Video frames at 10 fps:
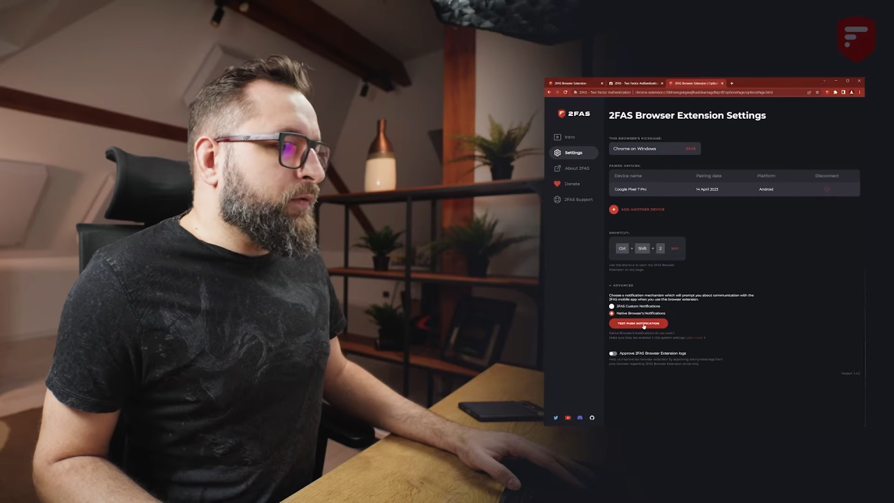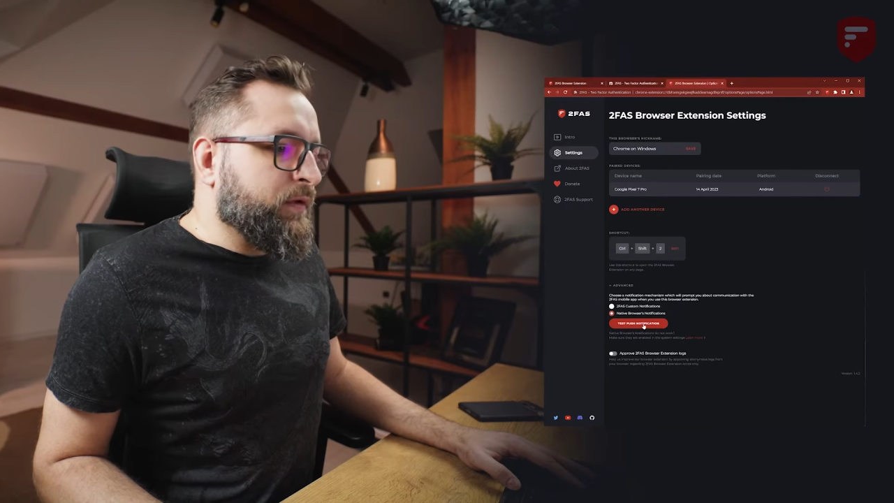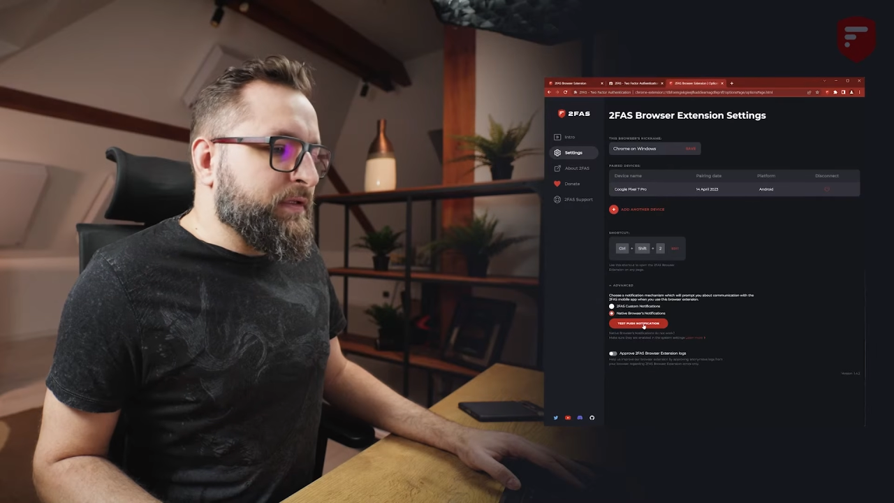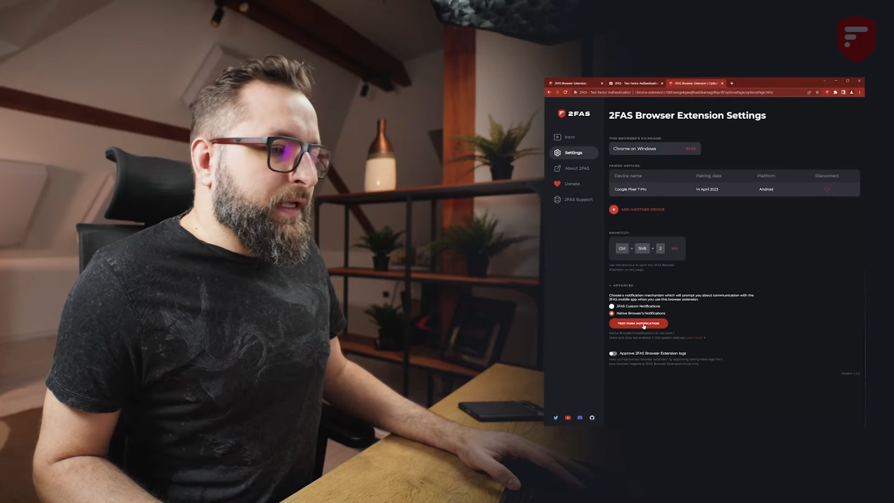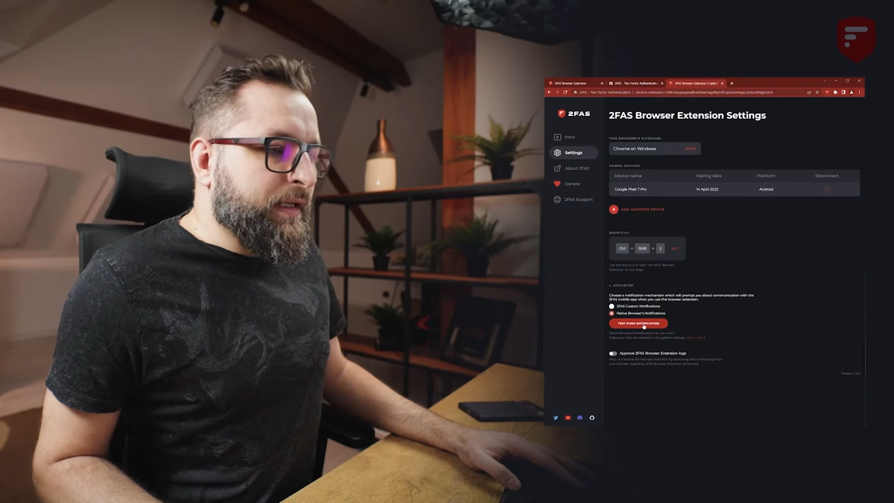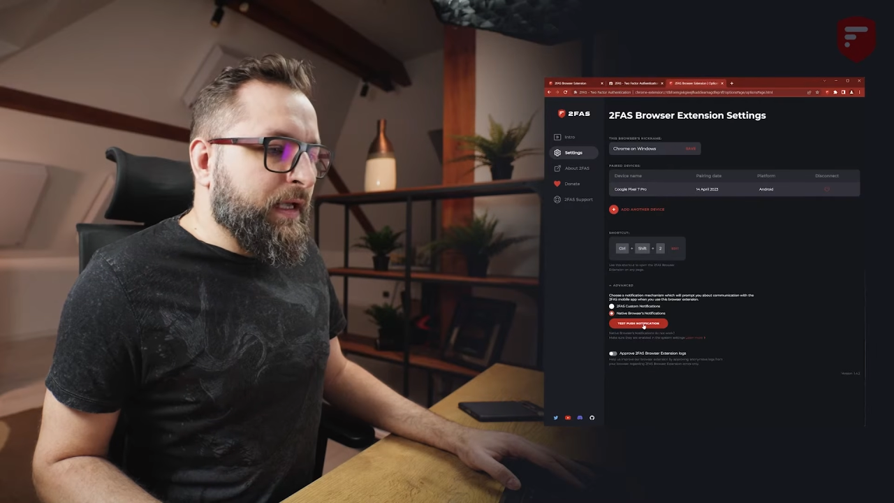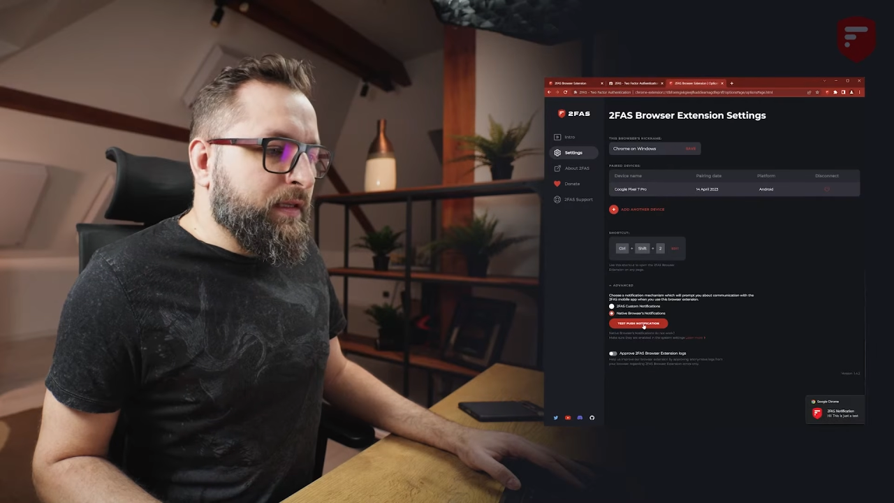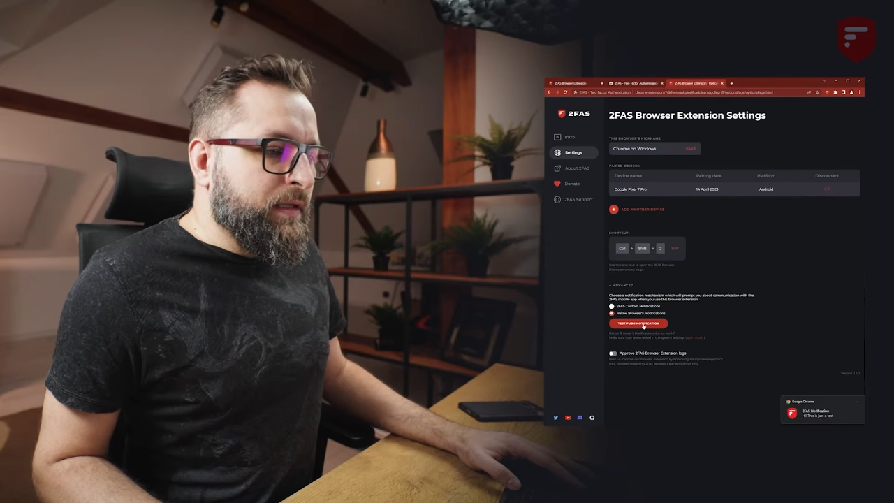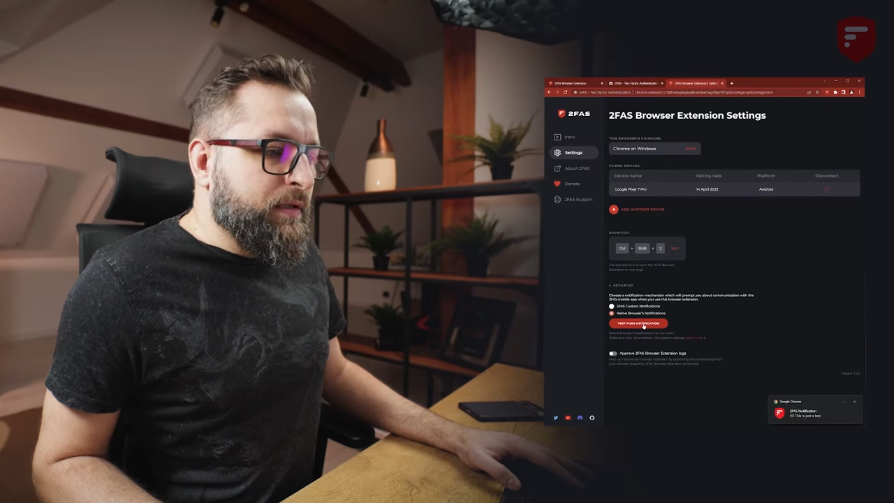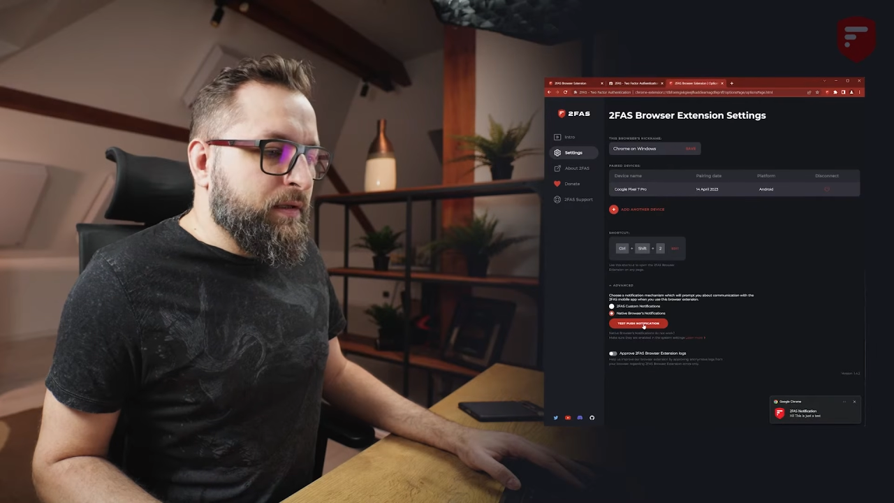looks like
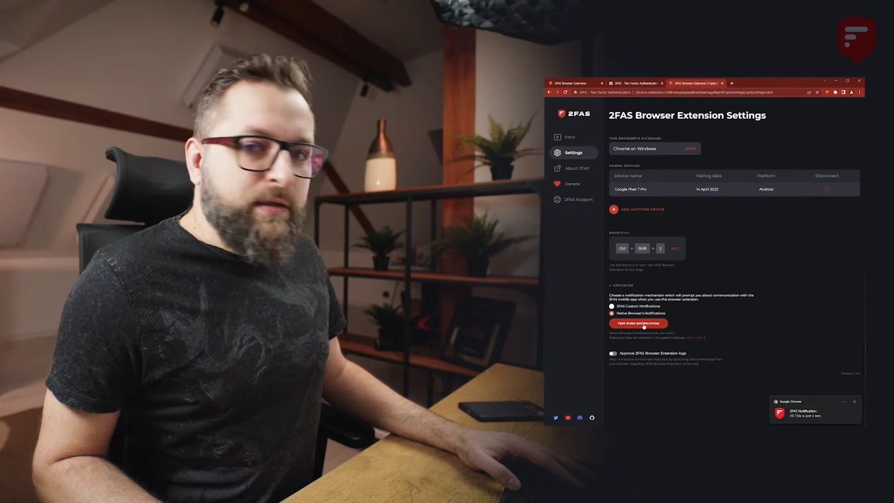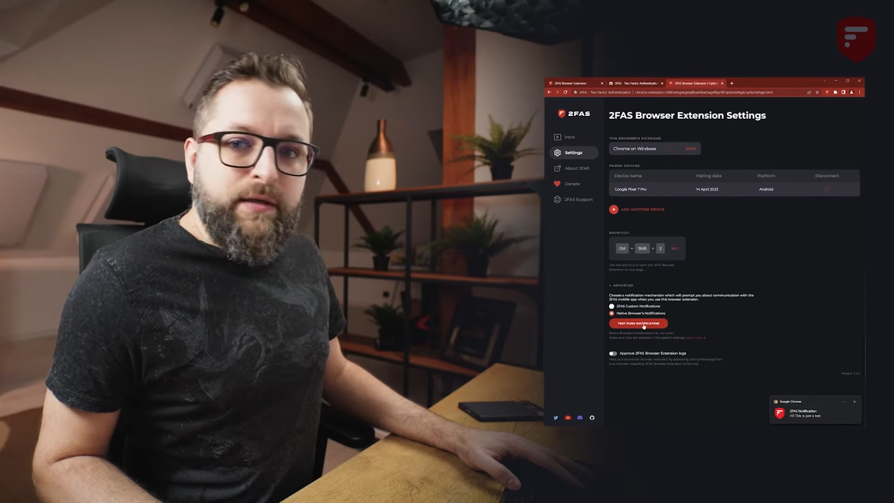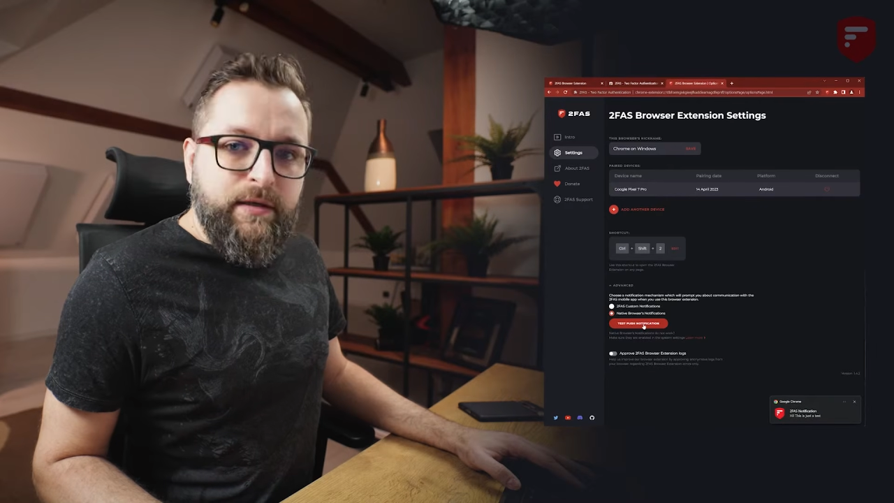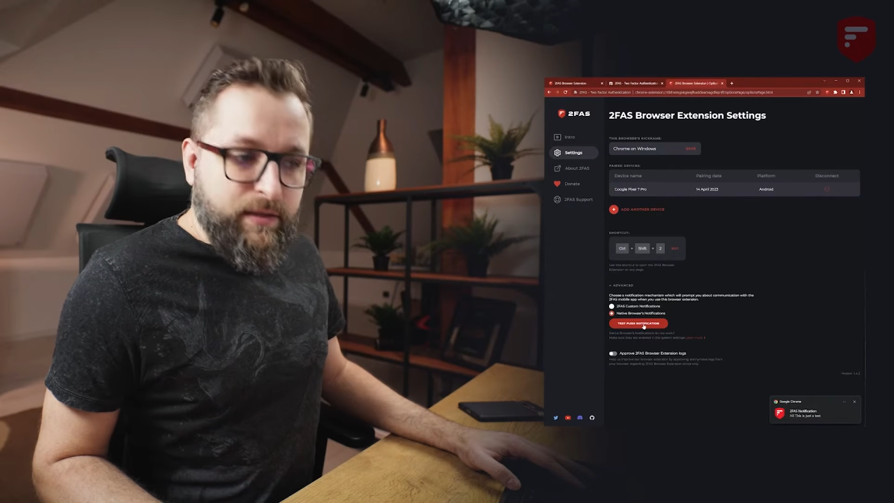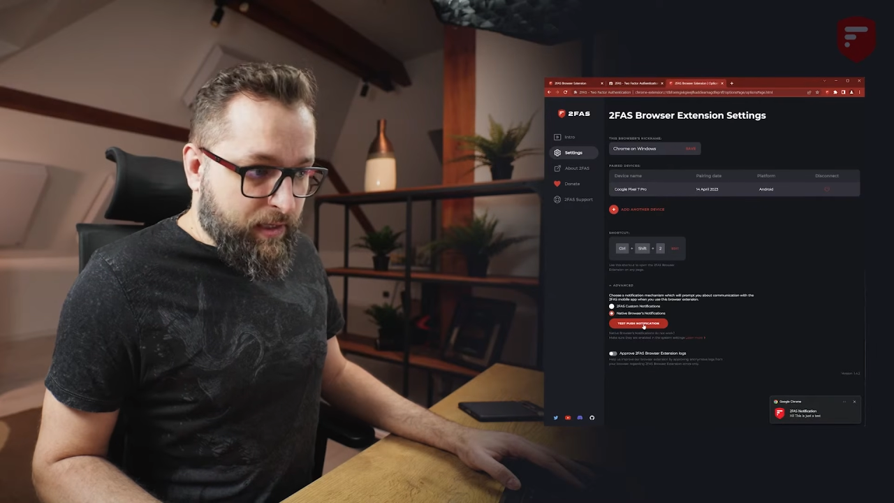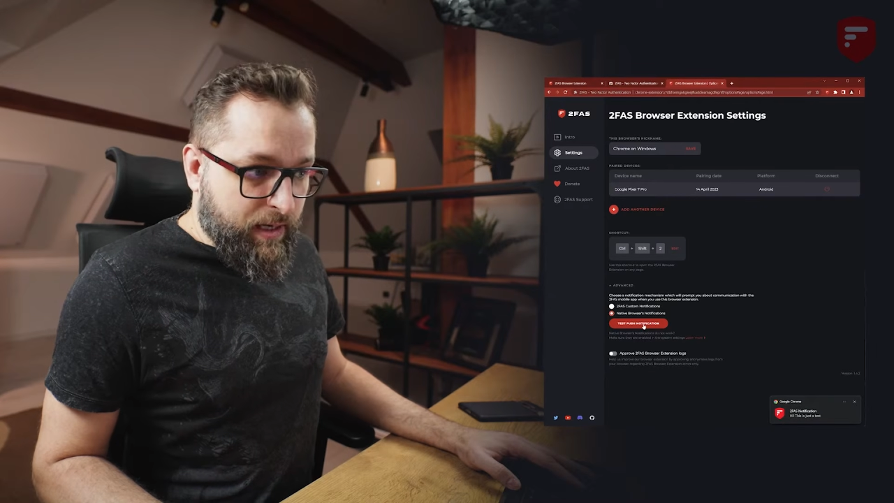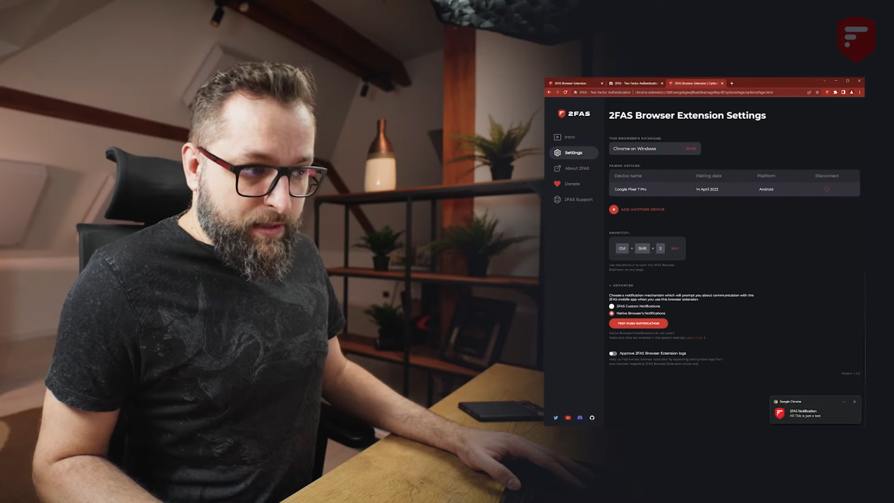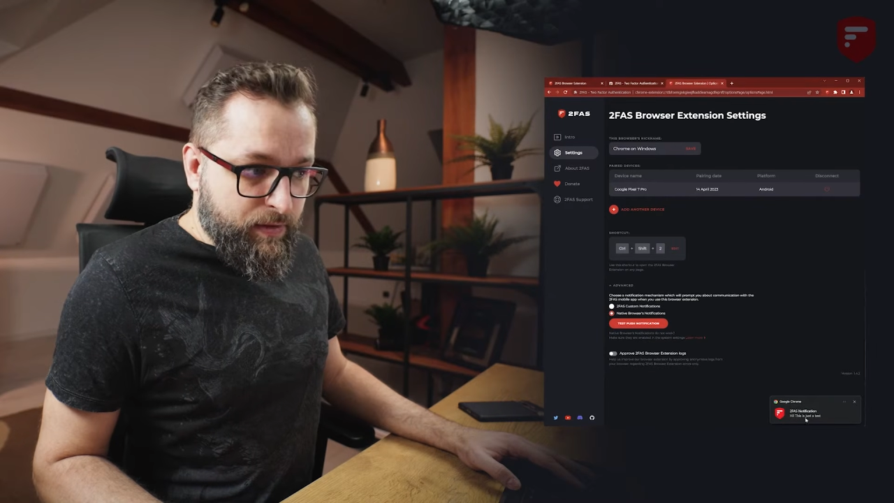that at